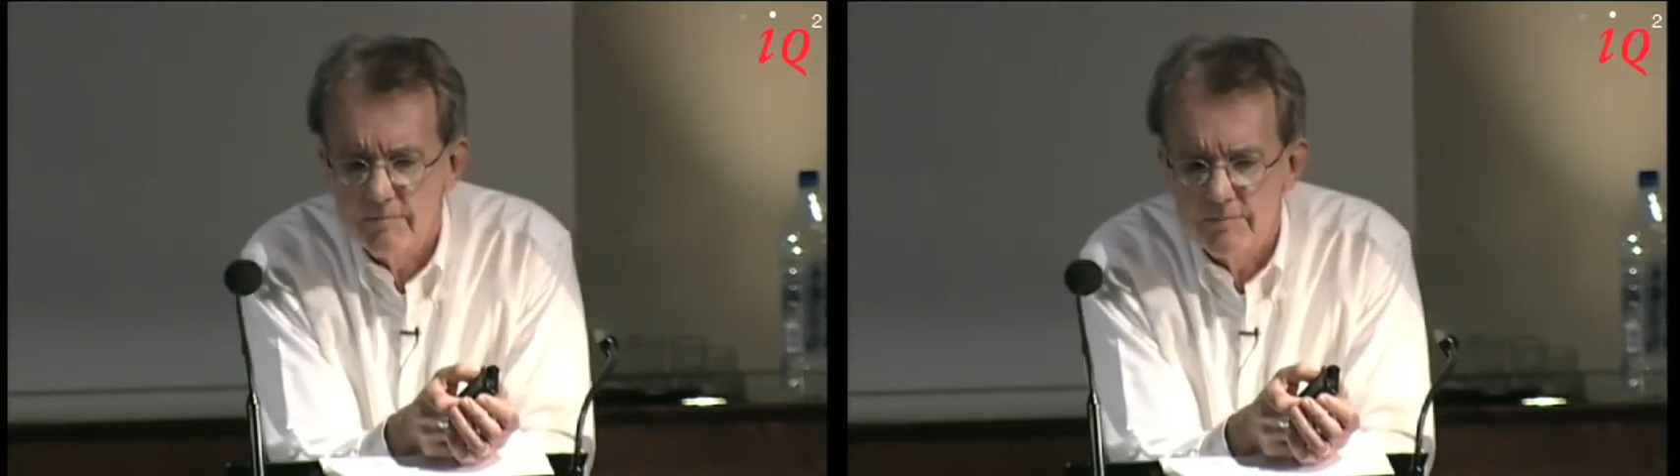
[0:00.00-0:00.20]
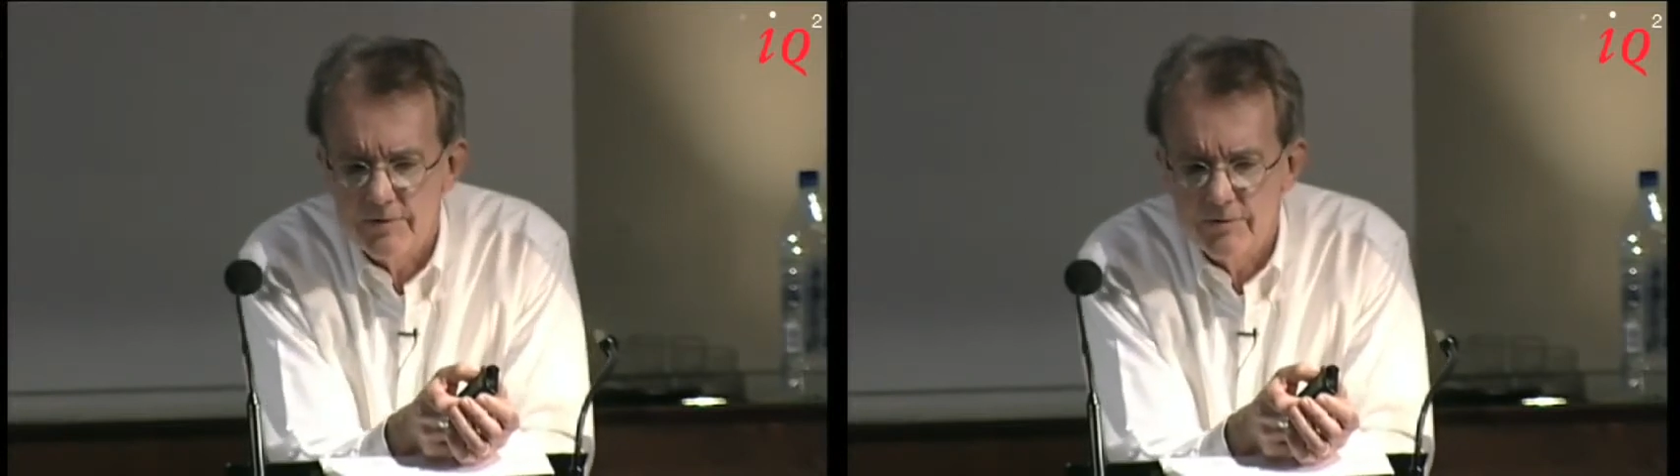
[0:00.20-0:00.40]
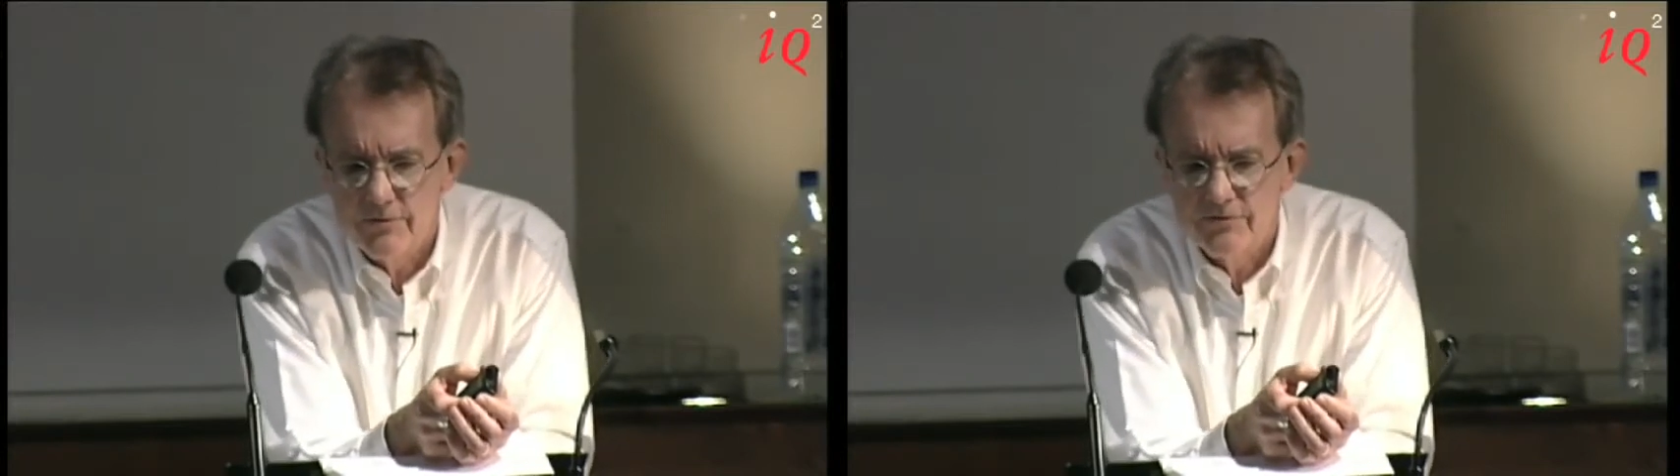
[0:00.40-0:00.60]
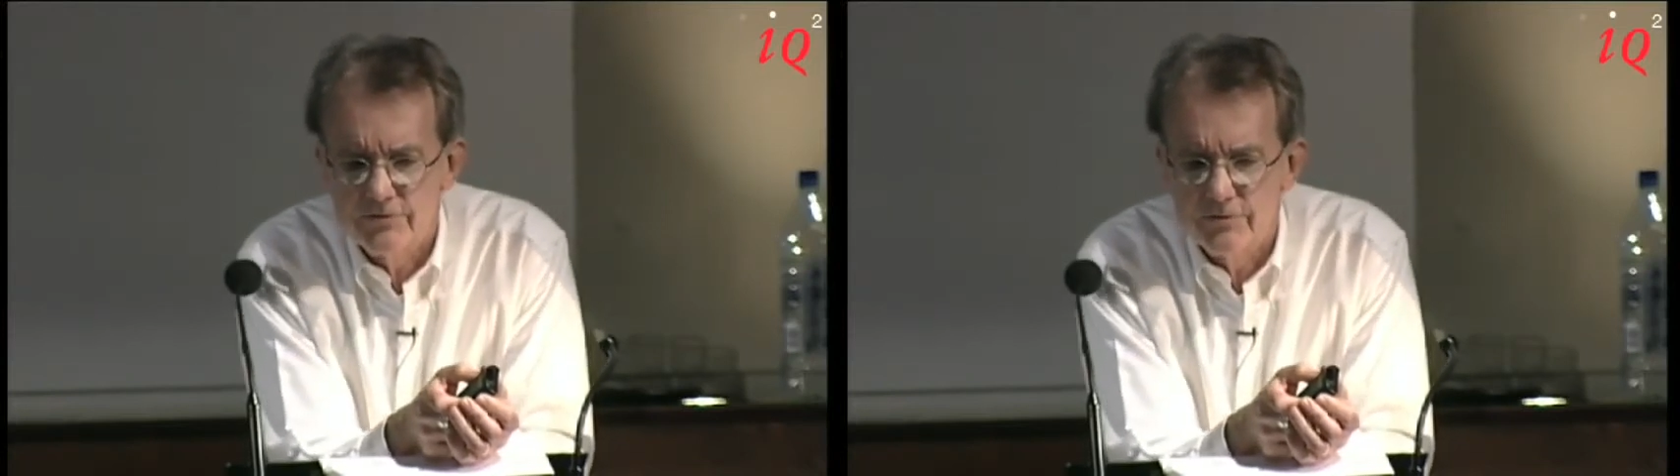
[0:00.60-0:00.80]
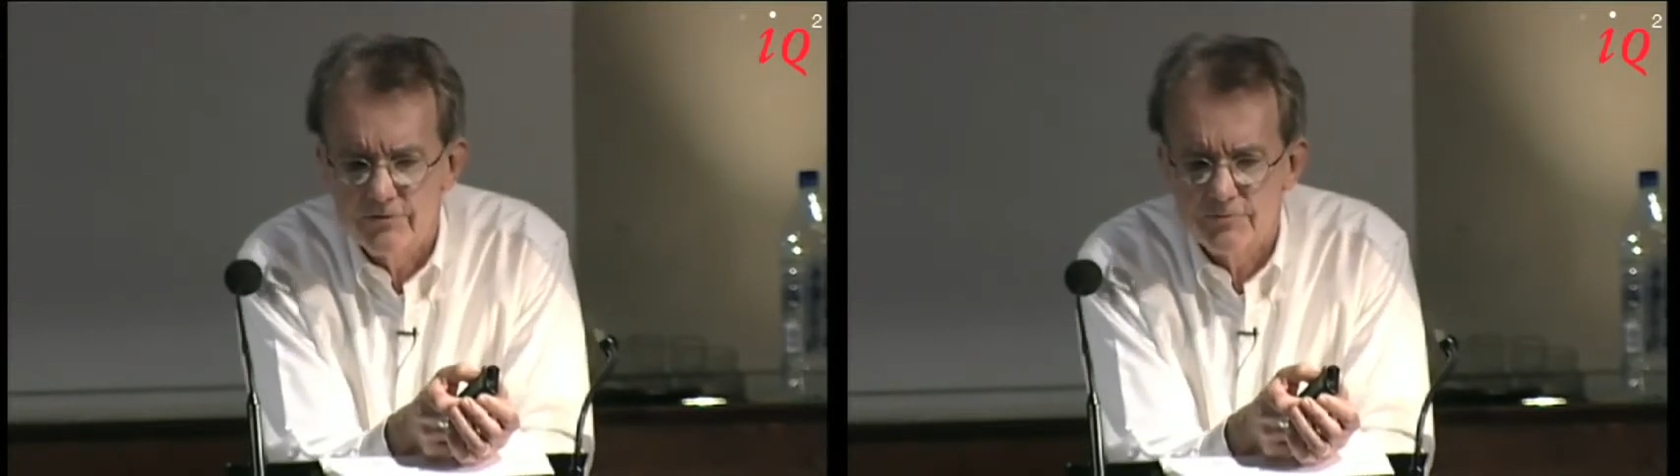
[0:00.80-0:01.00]
used
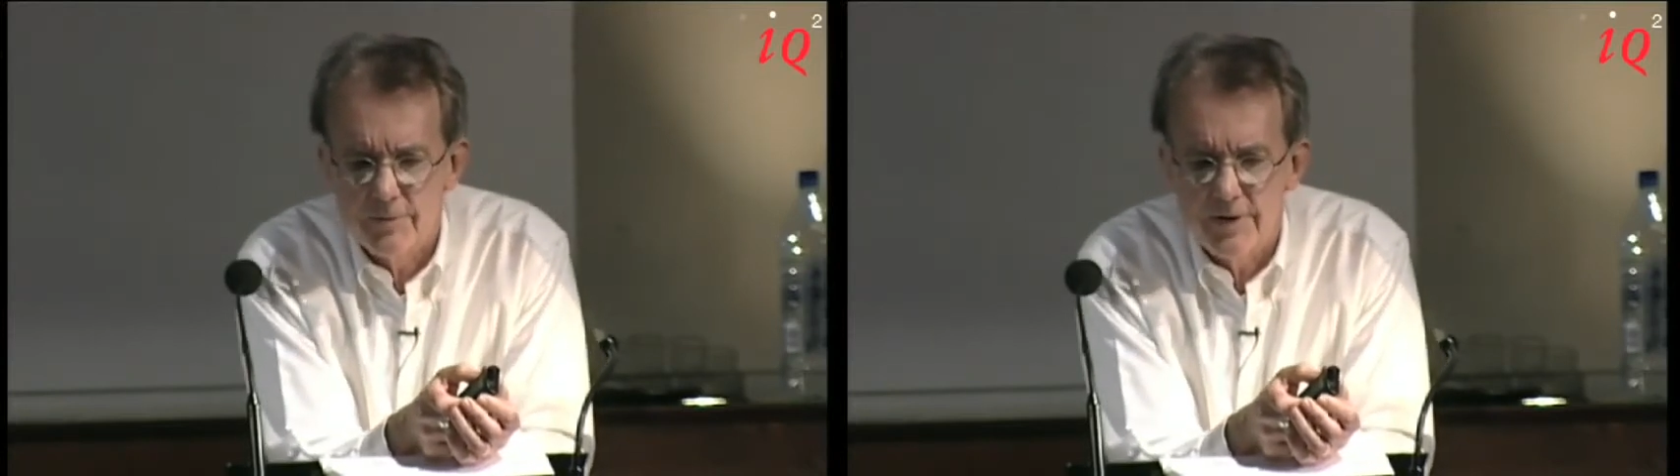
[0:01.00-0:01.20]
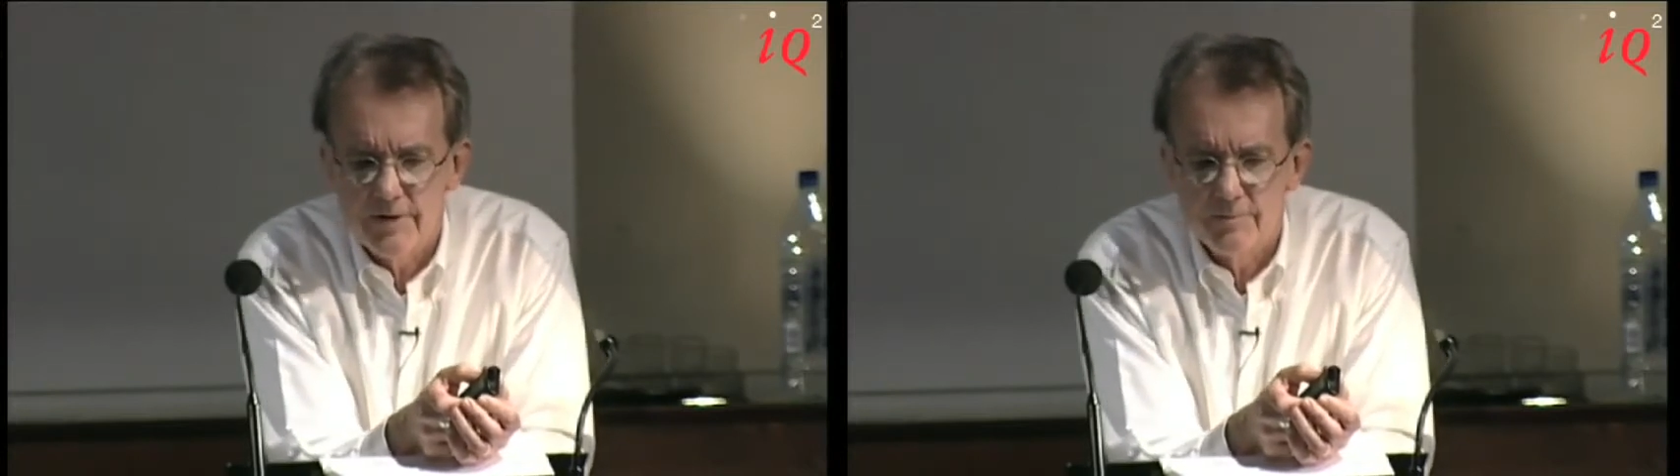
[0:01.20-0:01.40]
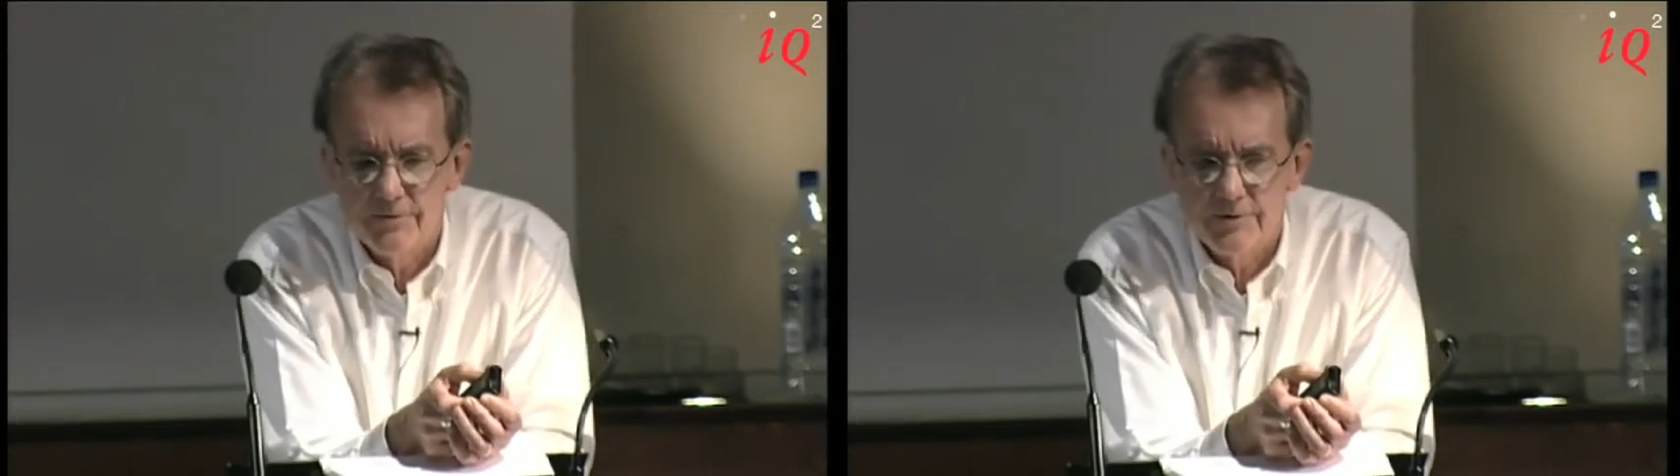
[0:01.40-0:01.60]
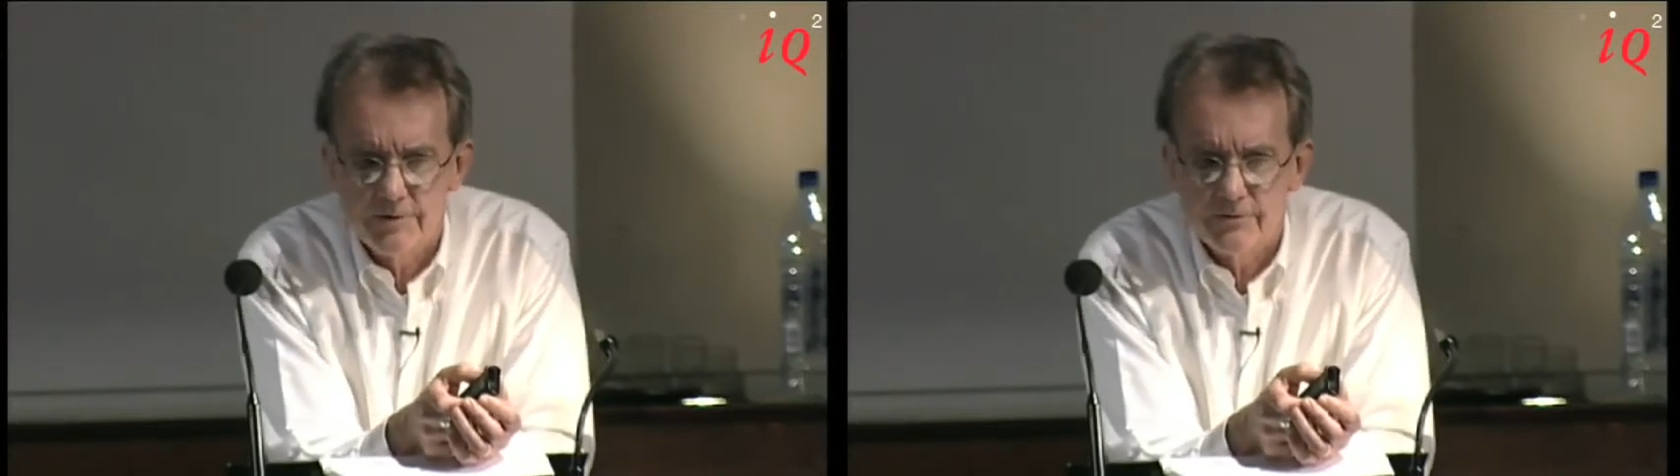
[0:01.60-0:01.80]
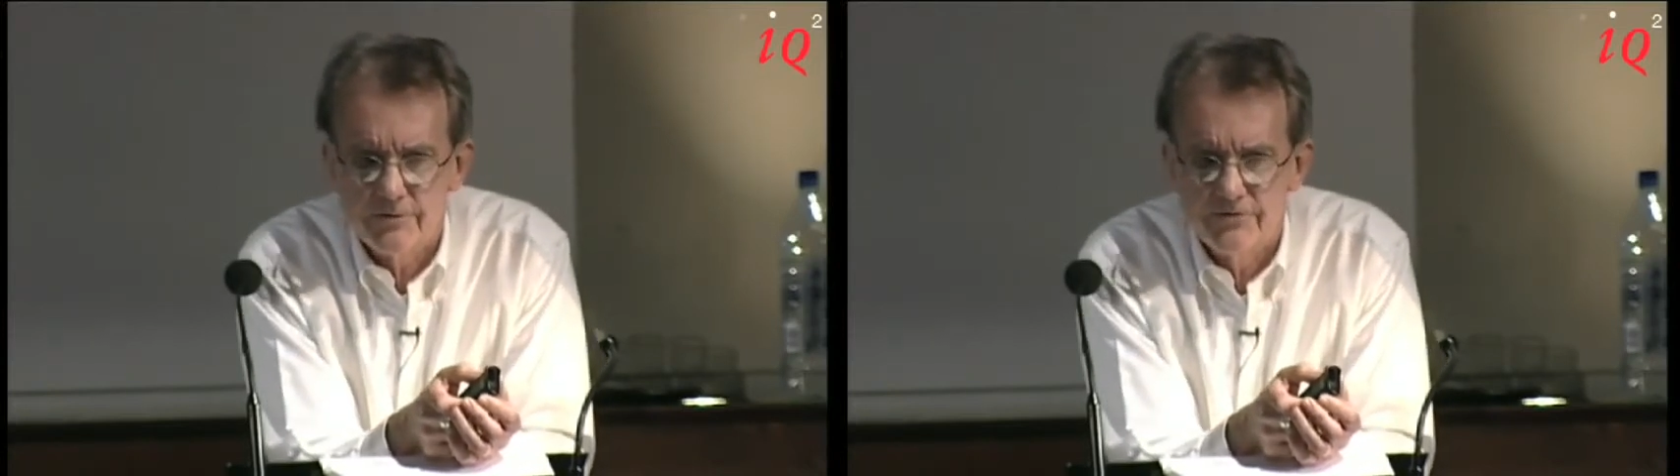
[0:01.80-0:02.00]
to explain a particular